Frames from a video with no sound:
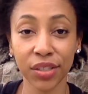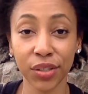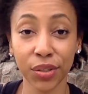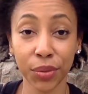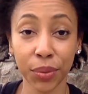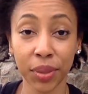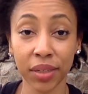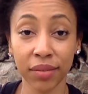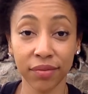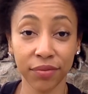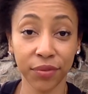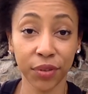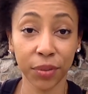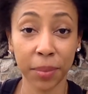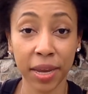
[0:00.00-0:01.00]
do it
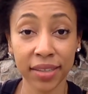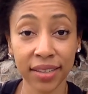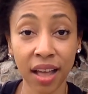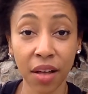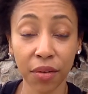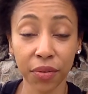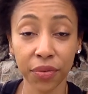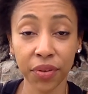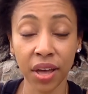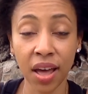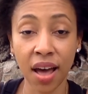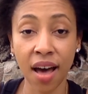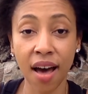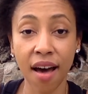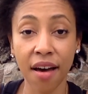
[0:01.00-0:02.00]
for myself.
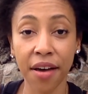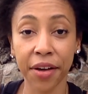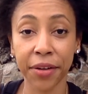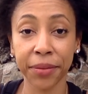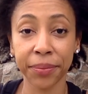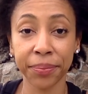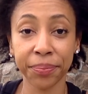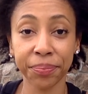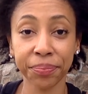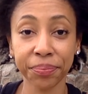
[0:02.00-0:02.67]
Um,